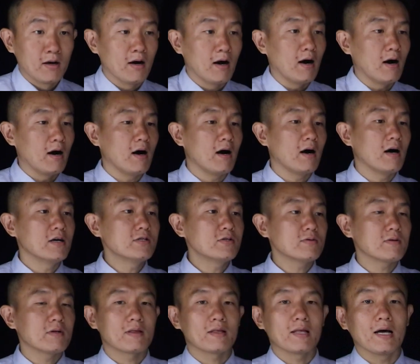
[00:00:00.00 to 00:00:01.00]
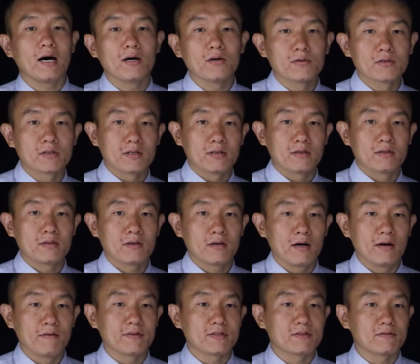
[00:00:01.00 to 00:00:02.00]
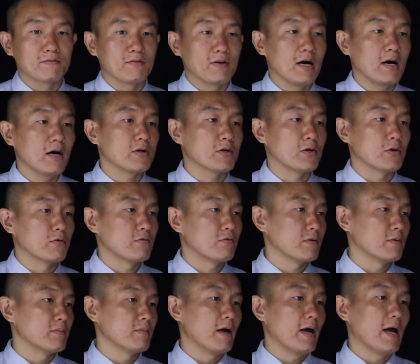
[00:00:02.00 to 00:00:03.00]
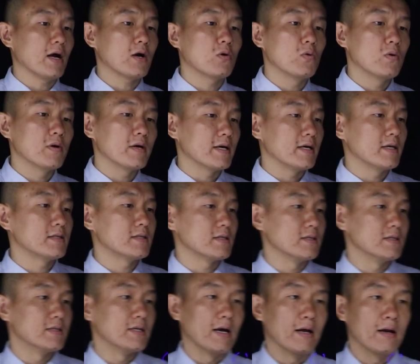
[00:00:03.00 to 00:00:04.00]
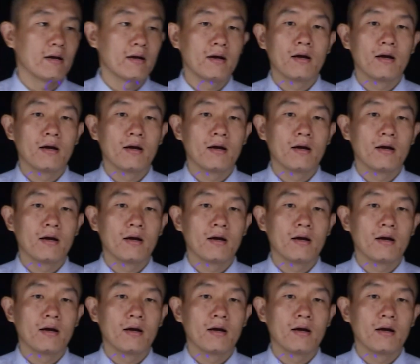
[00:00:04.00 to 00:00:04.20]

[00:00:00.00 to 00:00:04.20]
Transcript: 100,000 of its value from equity to debt.